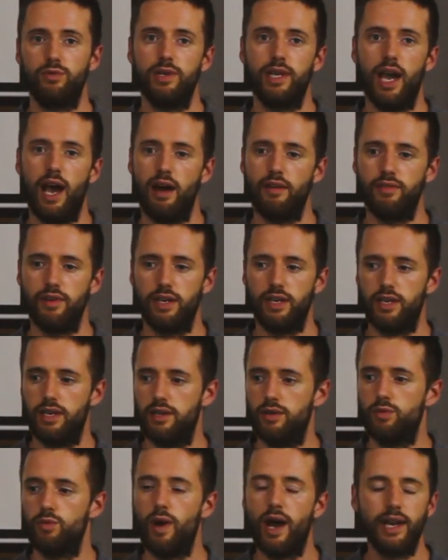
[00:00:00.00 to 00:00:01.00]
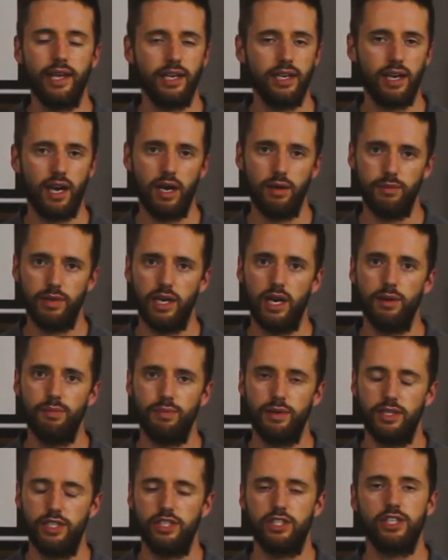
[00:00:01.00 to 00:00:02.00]
We have a wedding coming
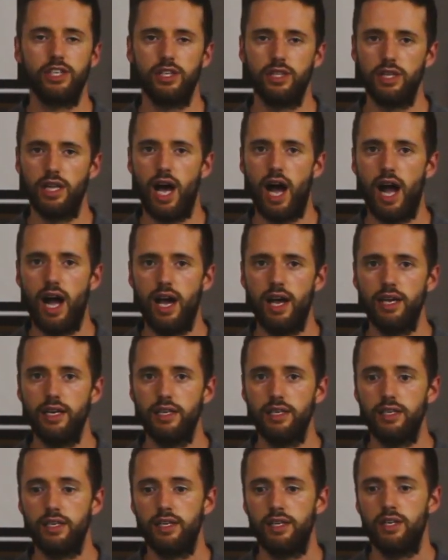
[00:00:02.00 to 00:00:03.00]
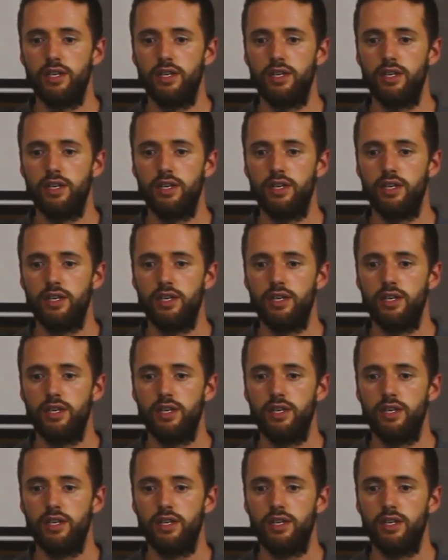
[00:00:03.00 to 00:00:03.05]
up in July